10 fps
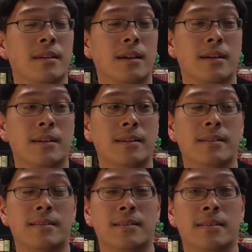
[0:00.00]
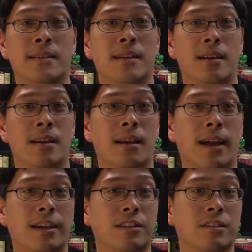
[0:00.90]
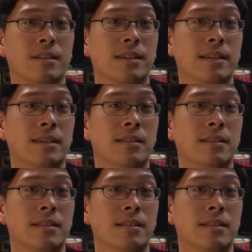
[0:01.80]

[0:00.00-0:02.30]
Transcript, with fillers: uh, it's actually a